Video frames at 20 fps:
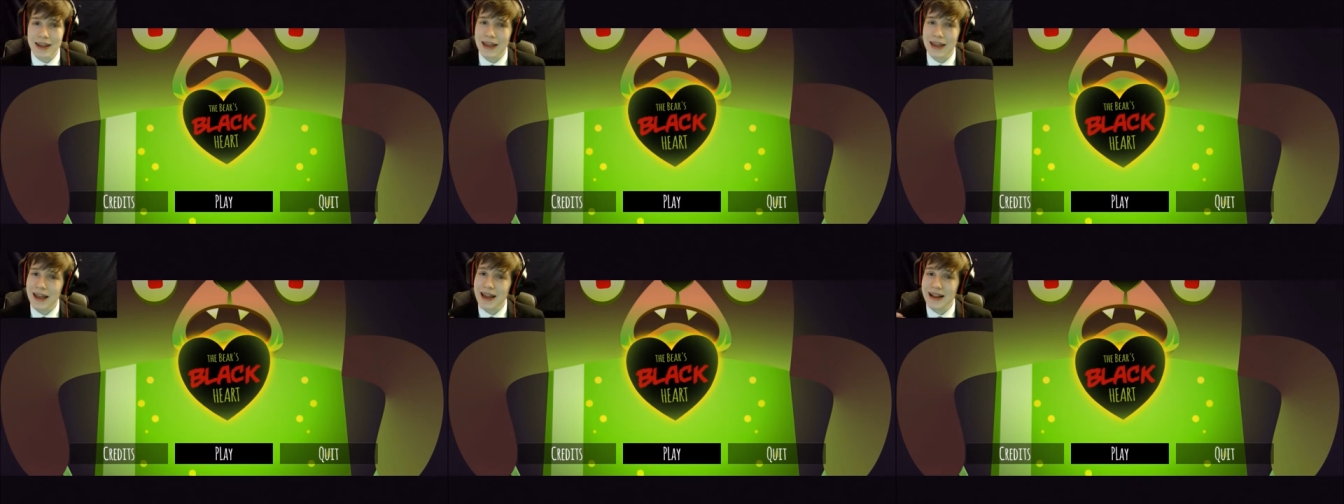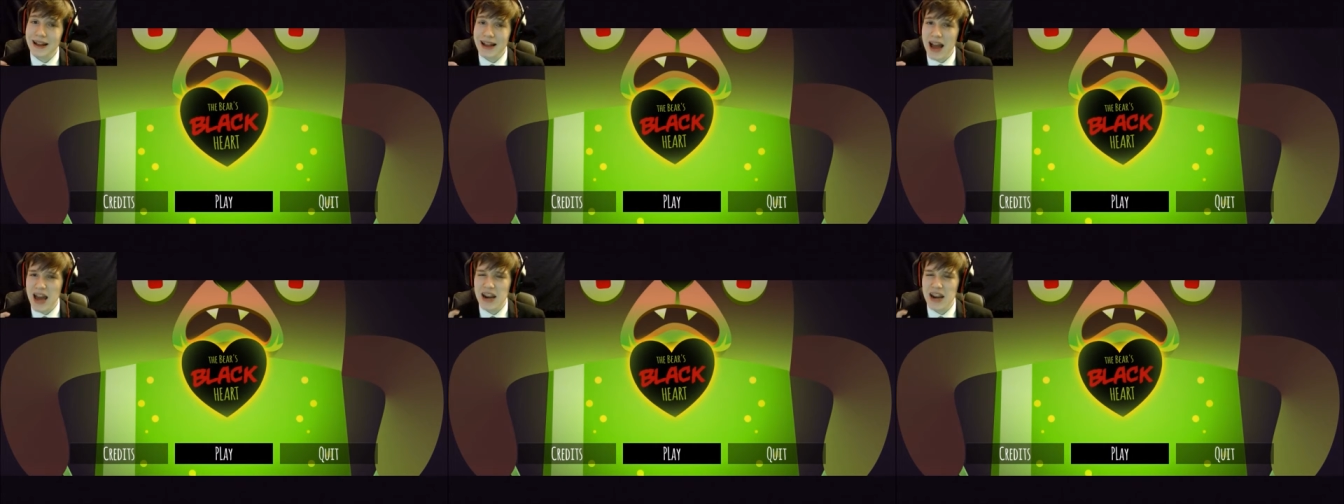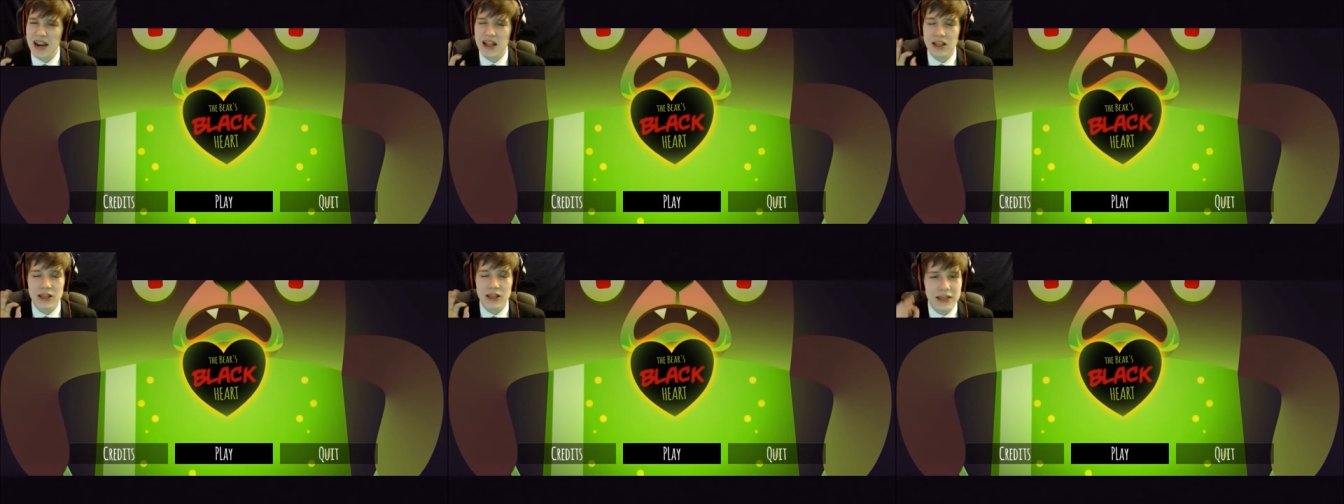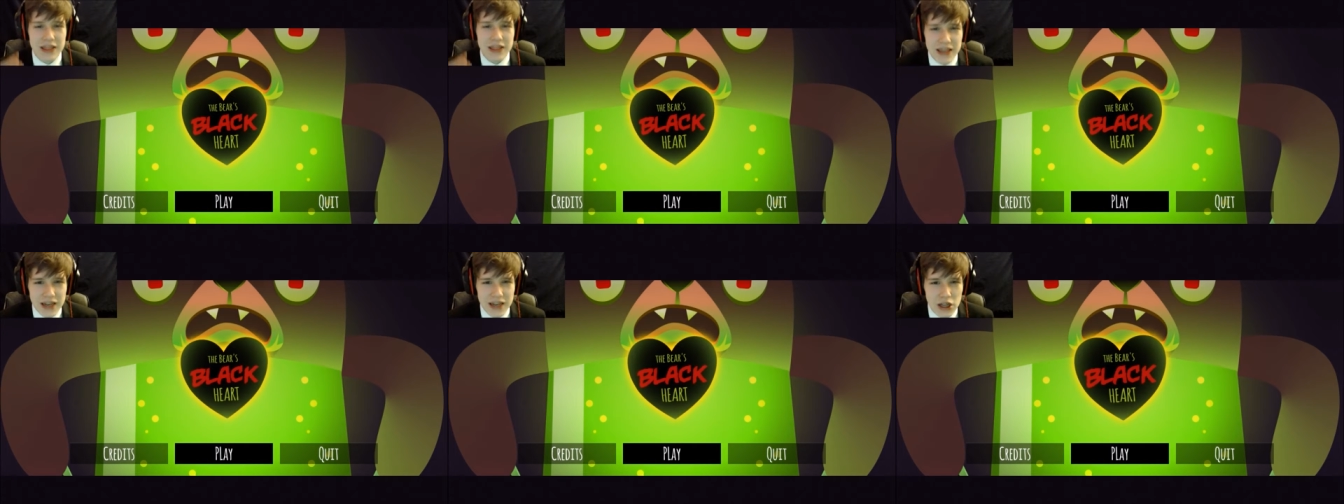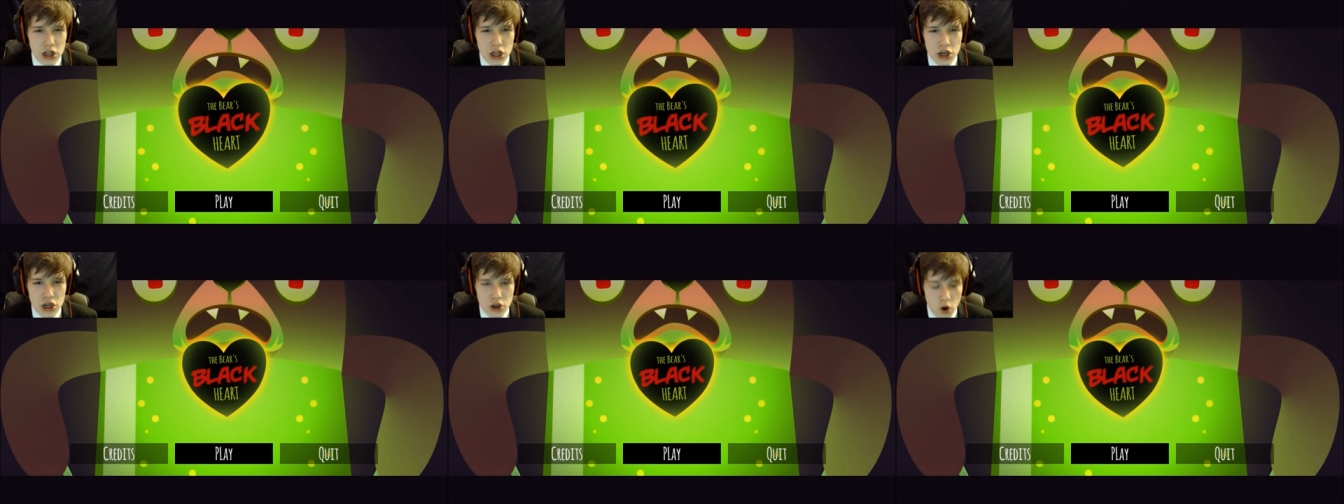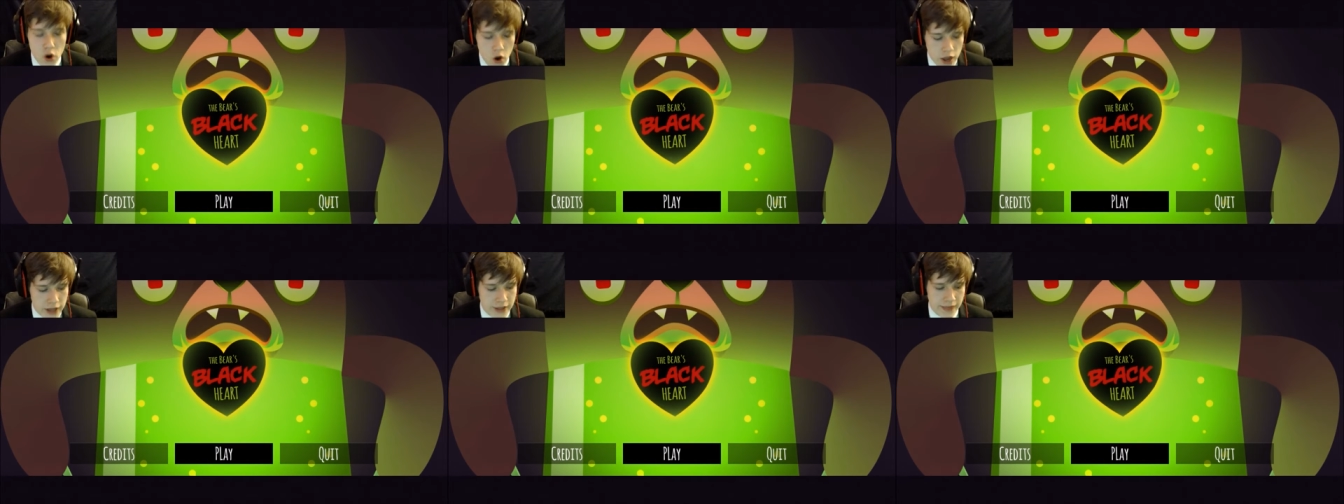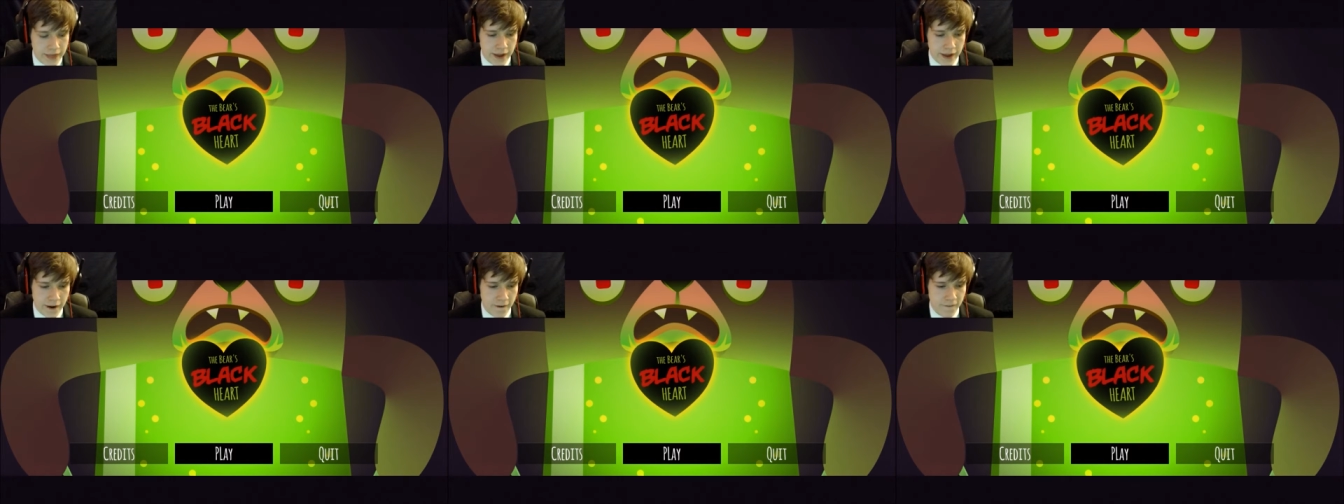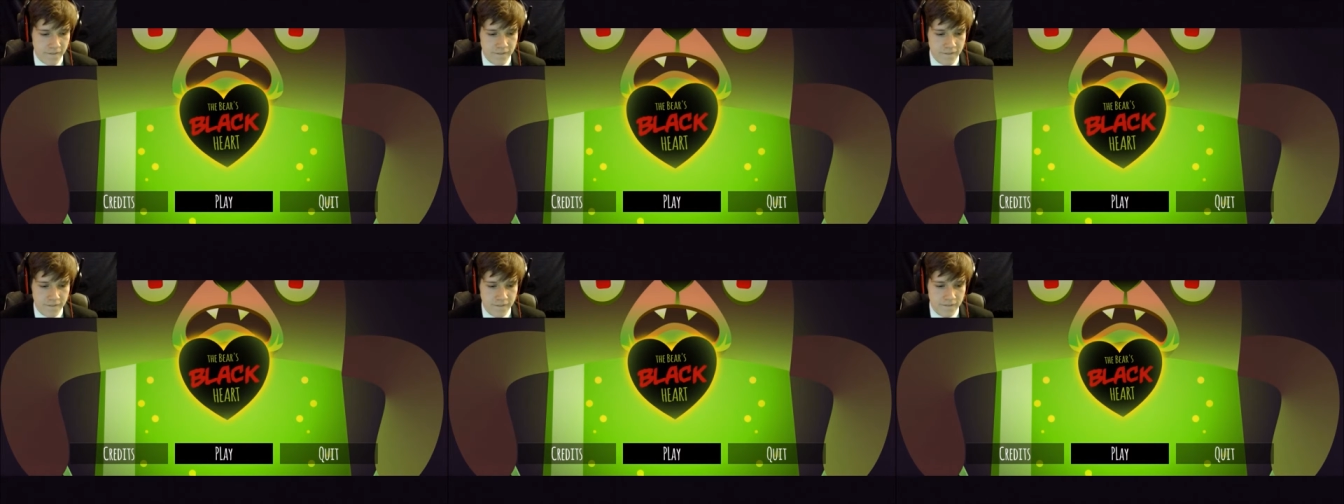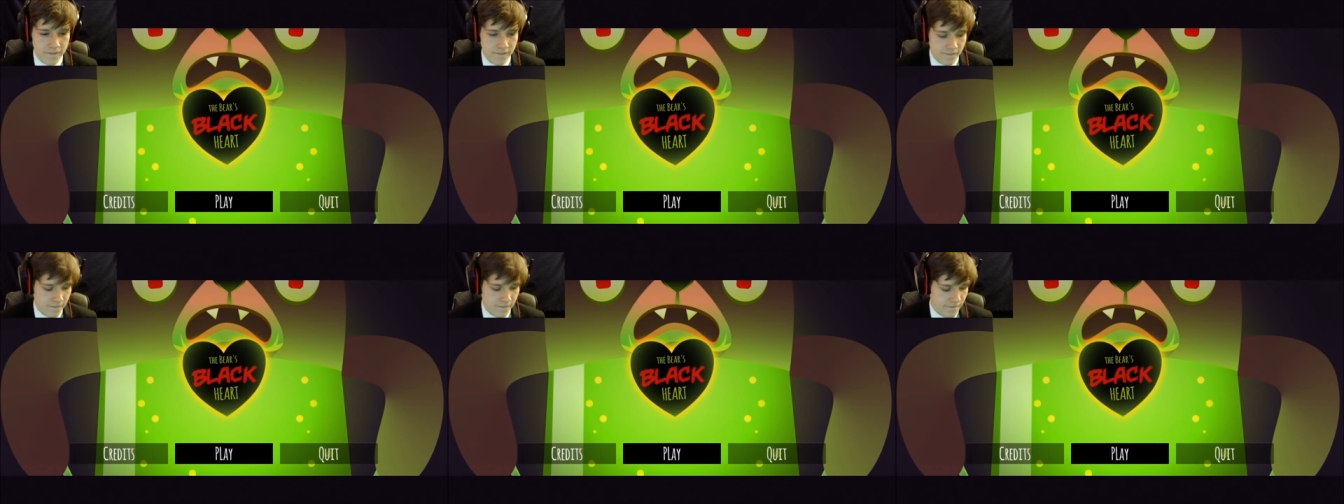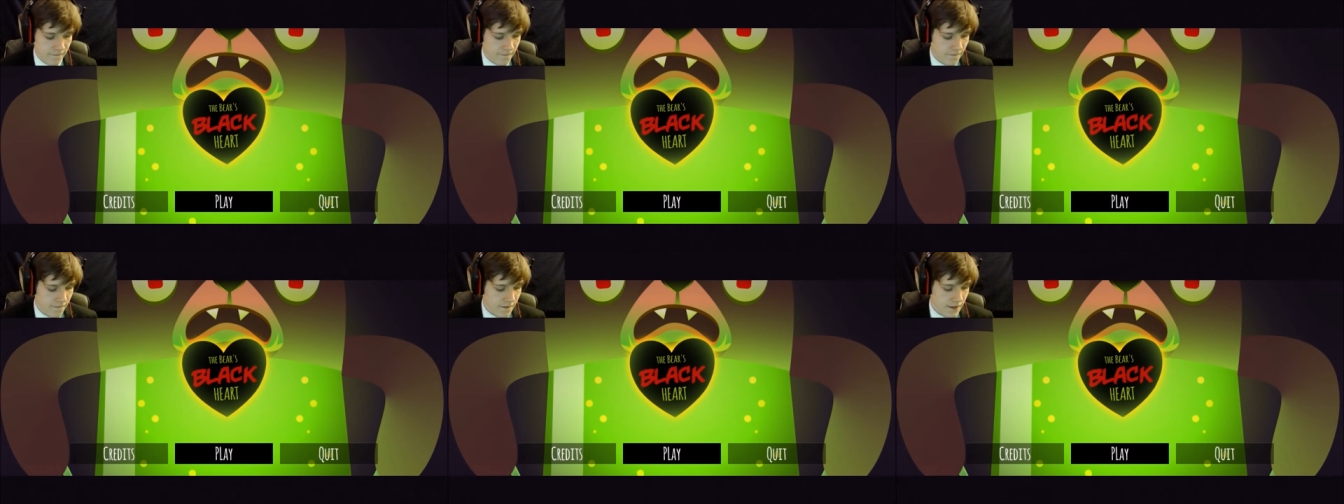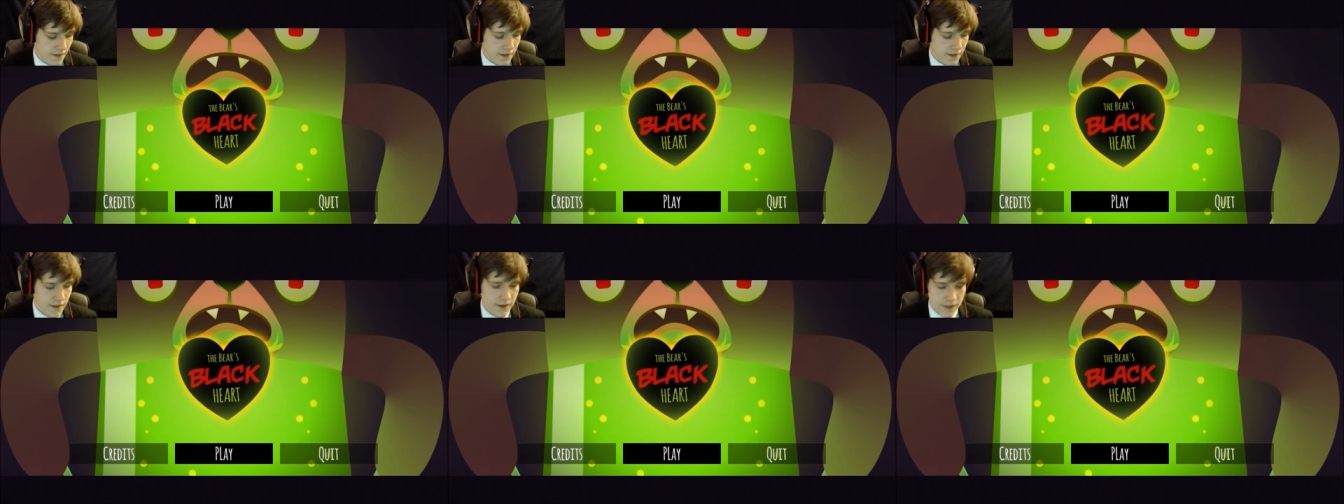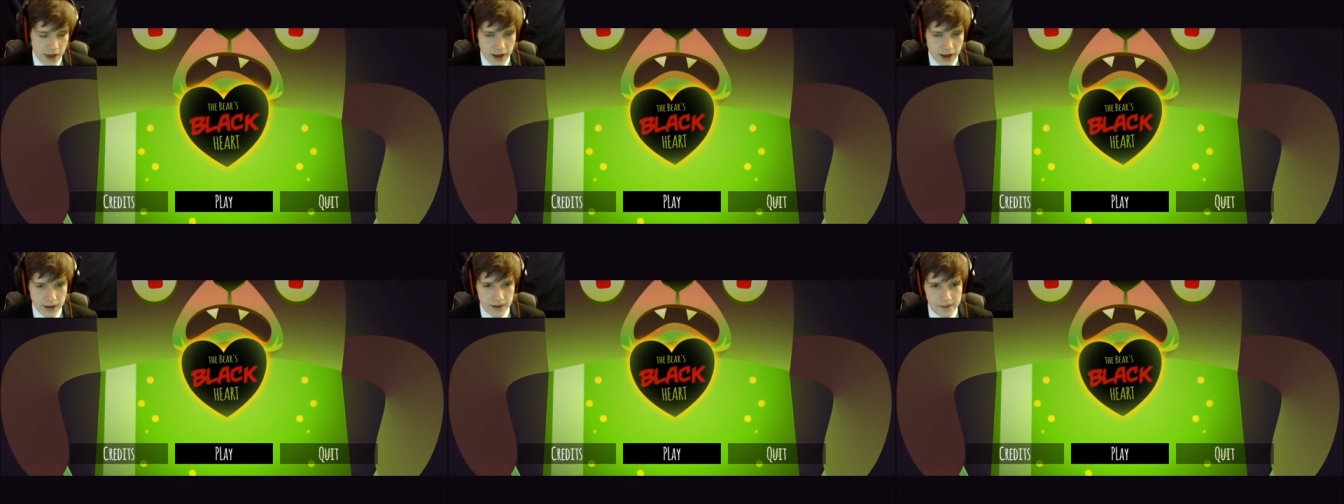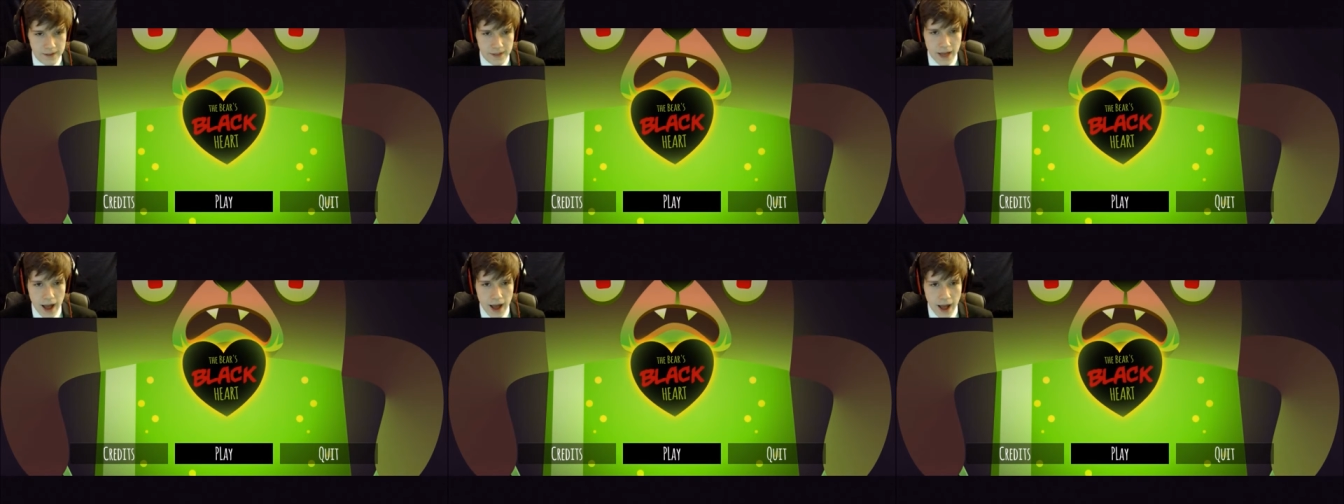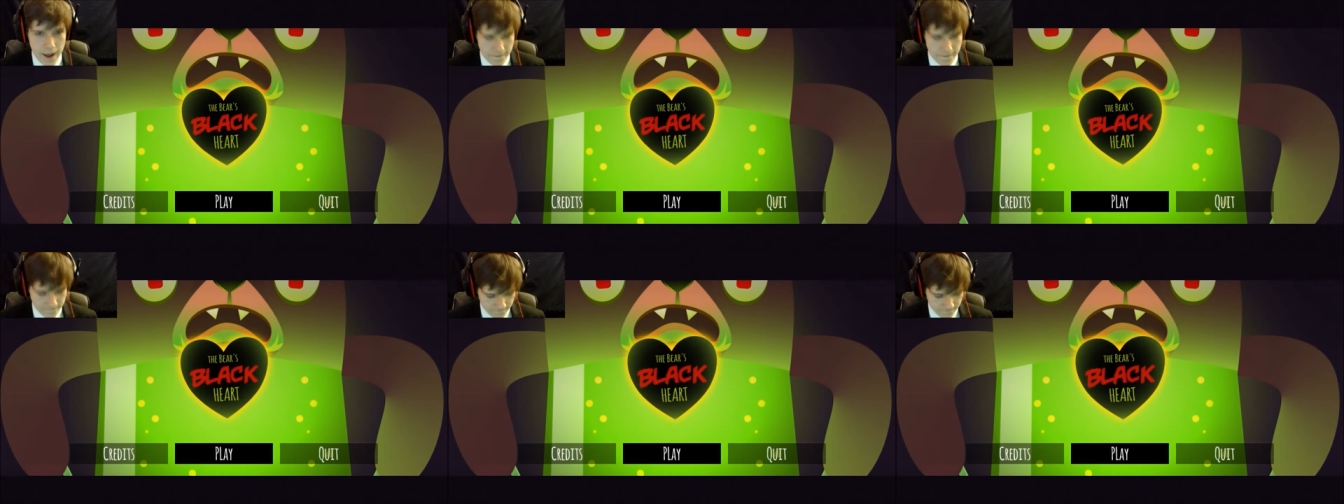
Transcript: It got a little annoying there. Not gonna lie.